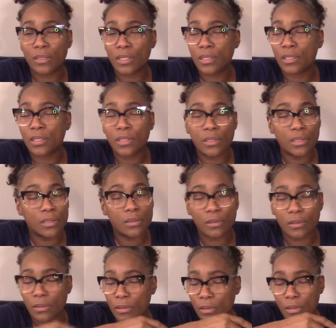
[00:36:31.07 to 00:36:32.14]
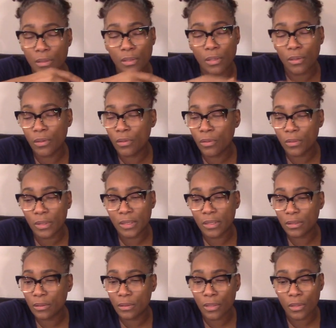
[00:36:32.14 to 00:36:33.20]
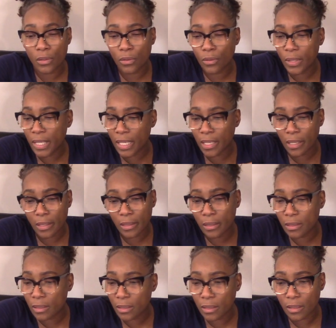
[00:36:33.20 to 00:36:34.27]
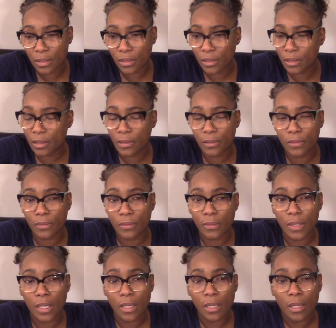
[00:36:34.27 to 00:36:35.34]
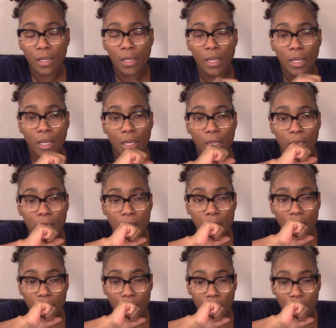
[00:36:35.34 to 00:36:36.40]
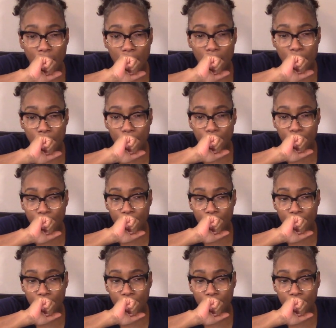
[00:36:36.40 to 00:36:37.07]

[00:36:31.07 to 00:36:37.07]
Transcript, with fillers: to no, no end, you know, and, um,